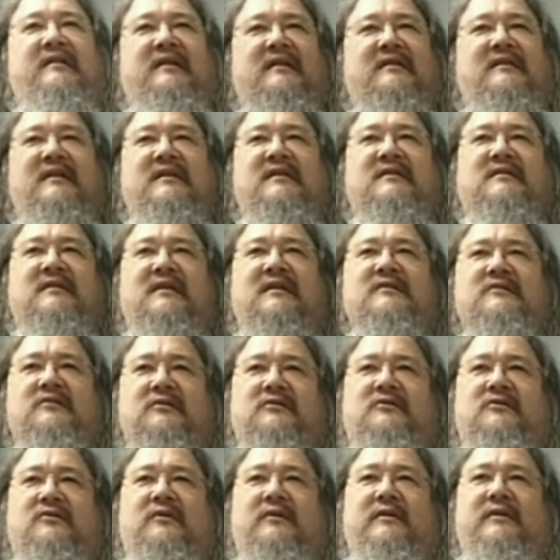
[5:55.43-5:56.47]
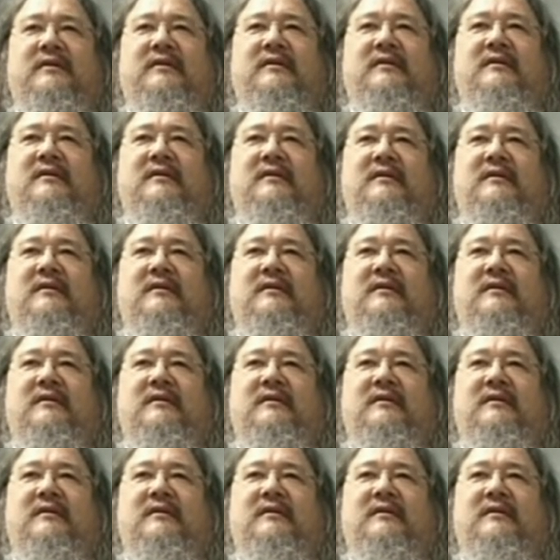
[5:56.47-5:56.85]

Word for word: that these things are sorted.